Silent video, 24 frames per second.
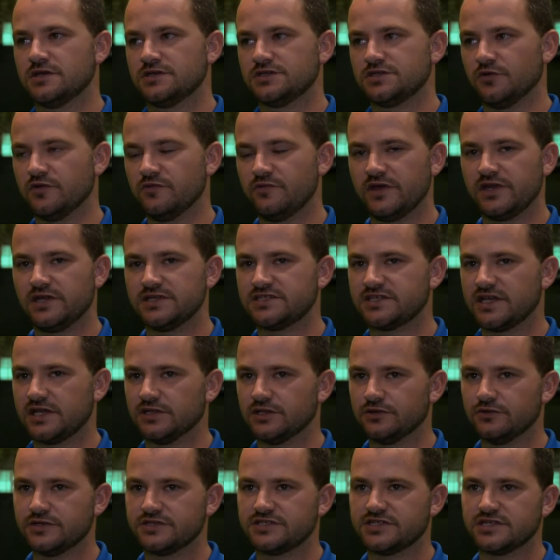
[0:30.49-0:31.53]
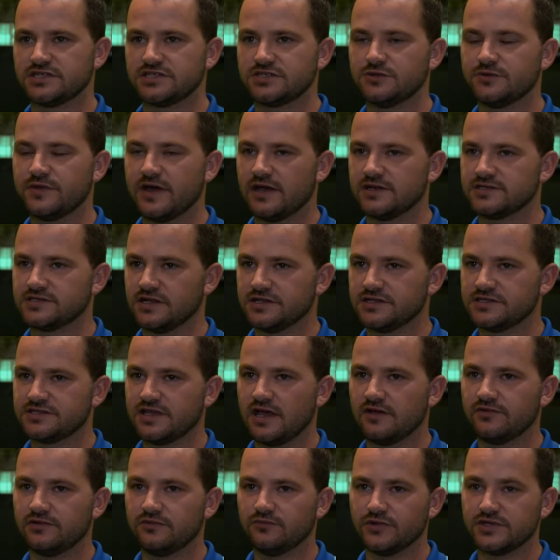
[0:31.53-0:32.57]
So we've been in St. Louis since
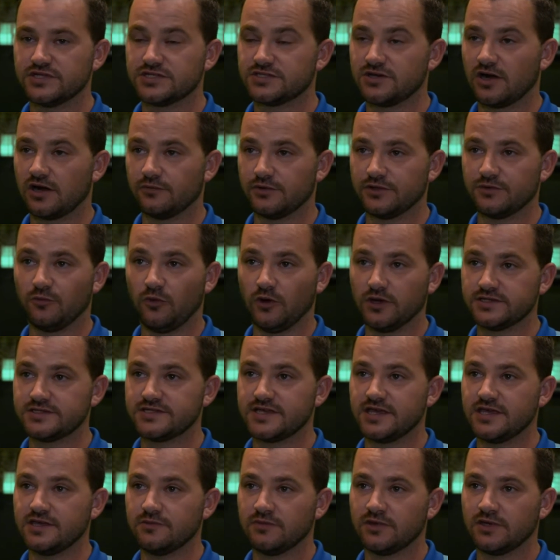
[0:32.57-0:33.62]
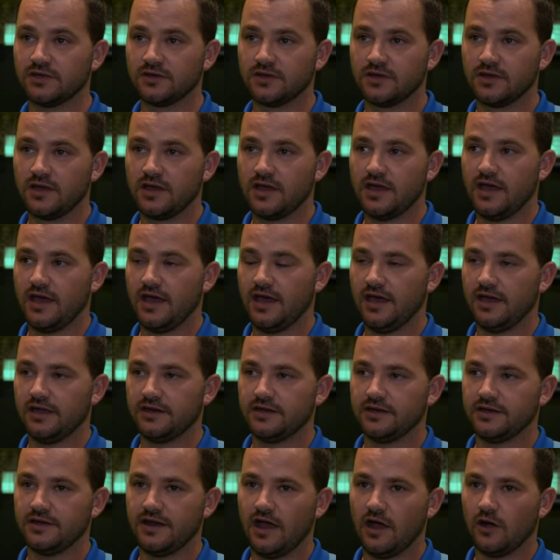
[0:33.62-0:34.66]
2007. We started with one team
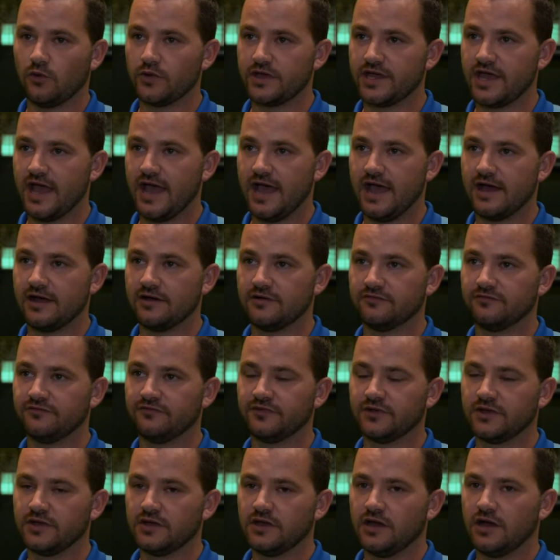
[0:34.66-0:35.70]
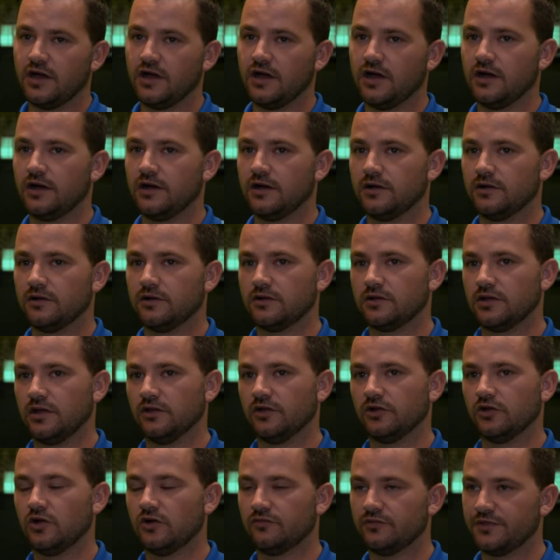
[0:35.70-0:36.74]
and now we have uh, a
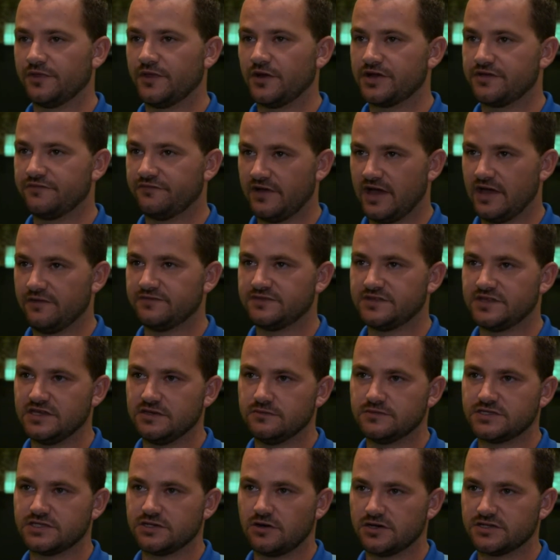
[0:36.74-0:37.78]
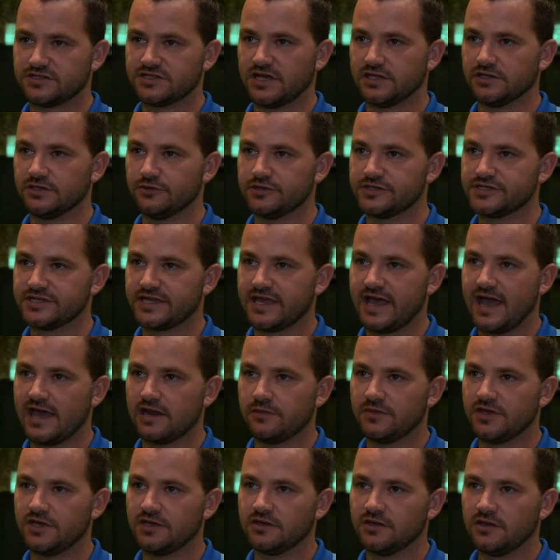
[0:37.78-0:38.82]
little over 35 teams in our St. Louis
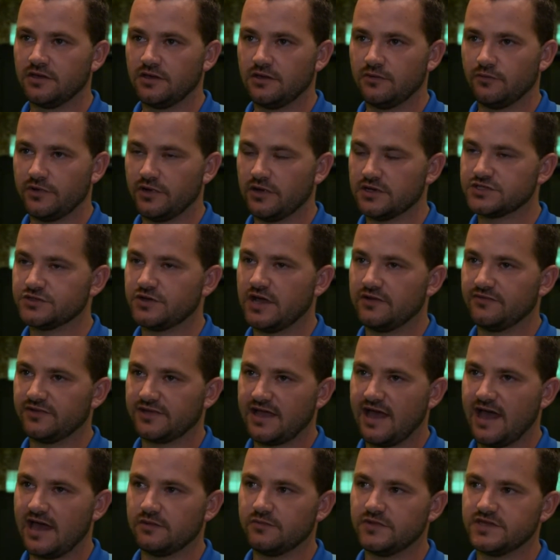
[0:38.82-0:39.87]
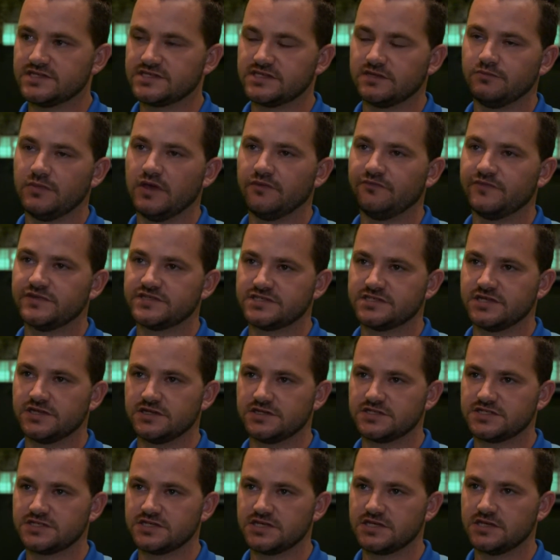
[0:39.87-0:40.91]
Academy. We also have academies in Memphis,
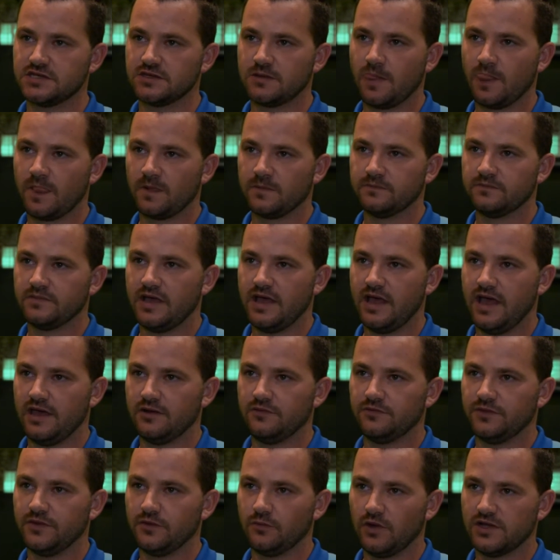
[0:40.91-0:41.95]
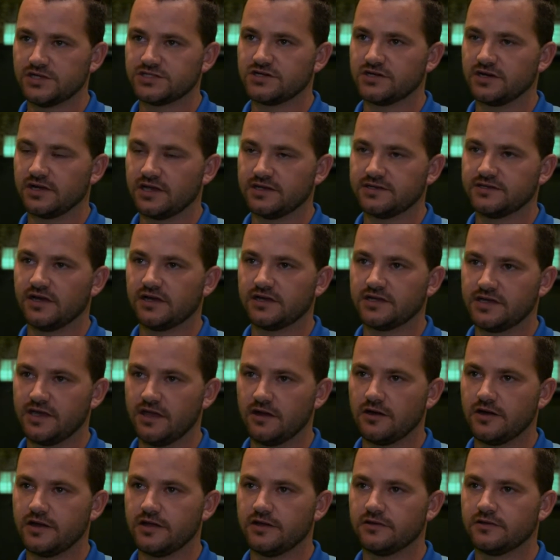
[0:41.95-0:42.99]
Tennessee and the Western Kentucky
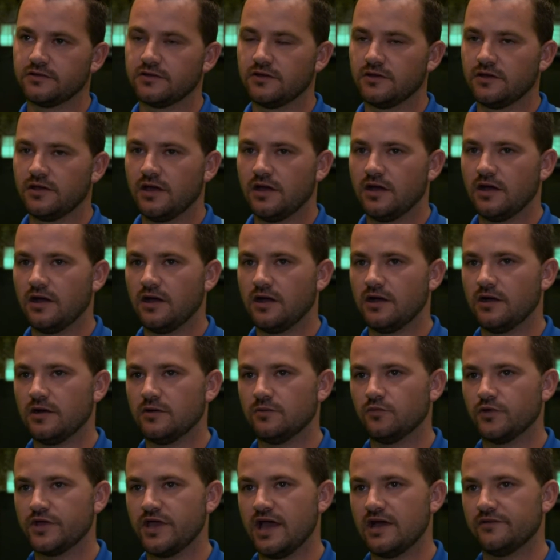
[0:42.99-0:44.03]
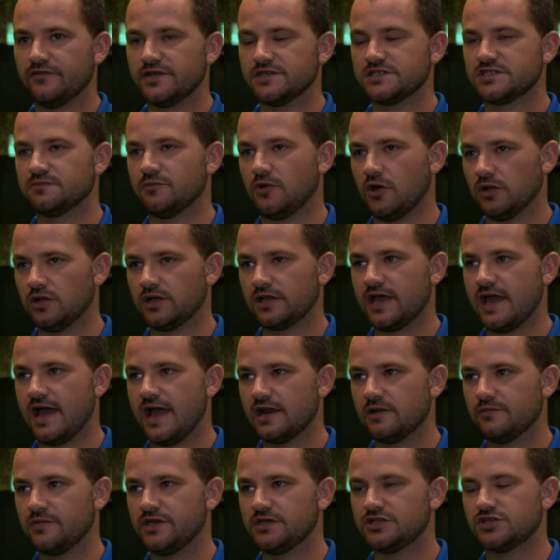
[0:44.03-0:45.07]
area. Um, we have a small
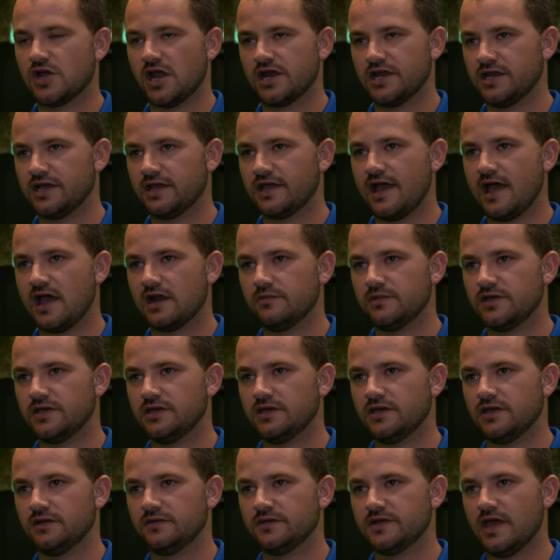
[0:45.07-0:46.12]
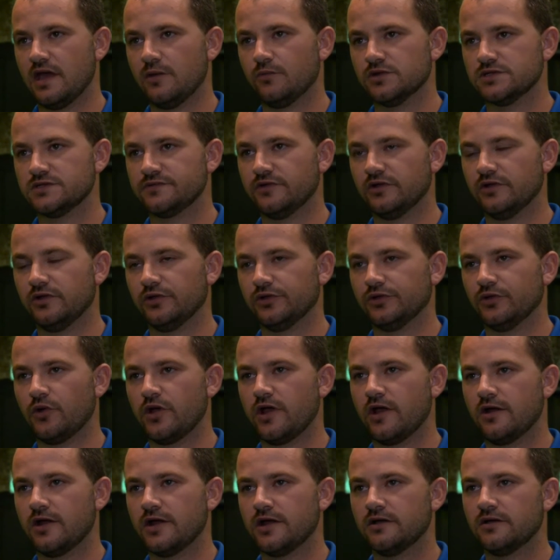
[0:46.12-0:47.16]
academy, training academy in the Edwardsville,
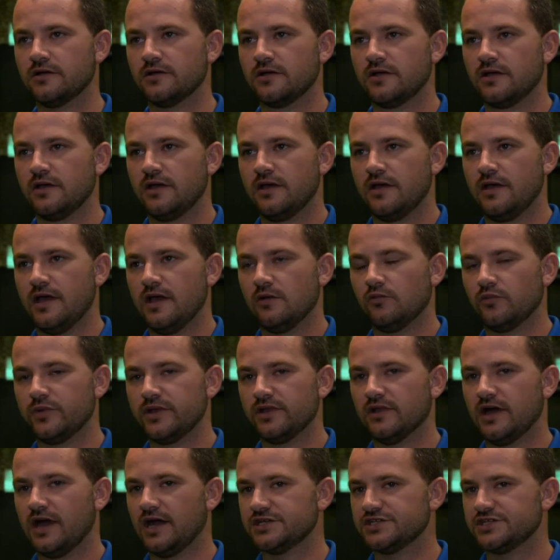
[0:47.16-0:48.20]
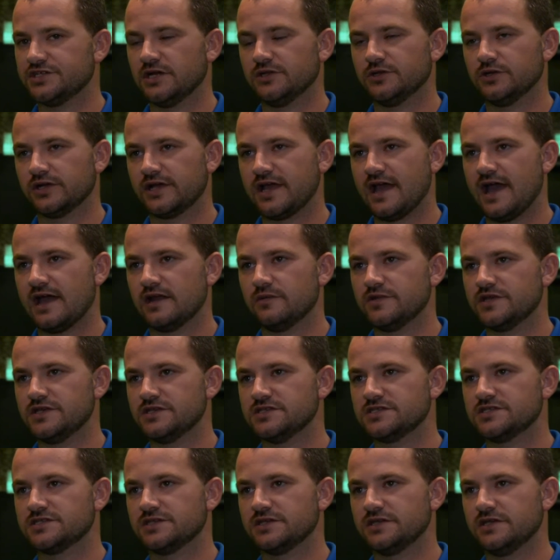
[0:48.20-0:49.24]
Illinois area and we'll be launching other
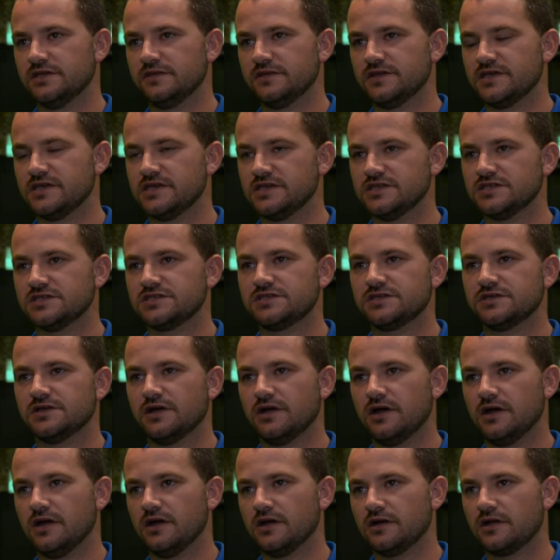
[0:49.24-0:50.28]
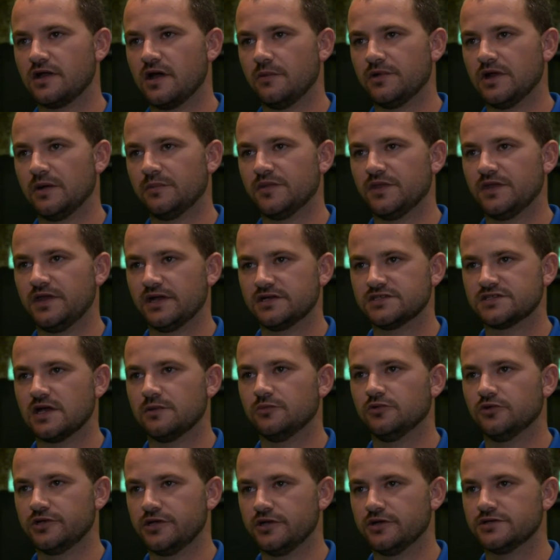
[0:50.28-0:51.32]
academies in the East uh, coming up in the next
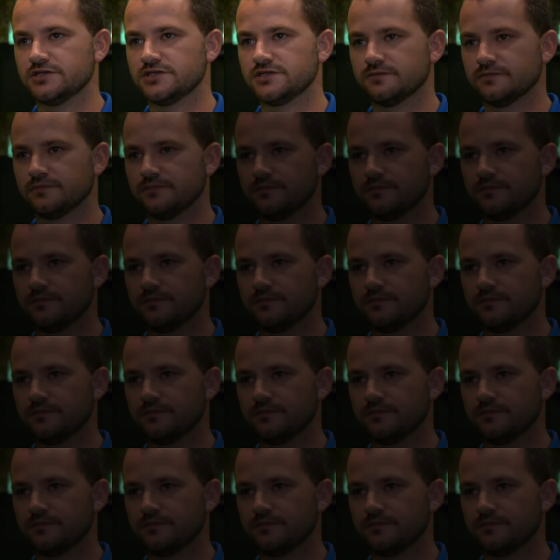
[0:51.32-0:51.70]
couple of years.